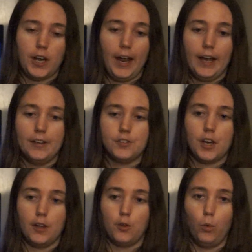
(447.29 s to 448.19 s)
and
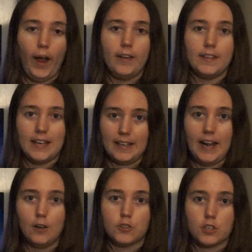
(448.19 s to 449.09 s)
the way the
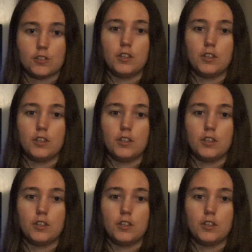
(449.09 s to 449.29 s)
announcer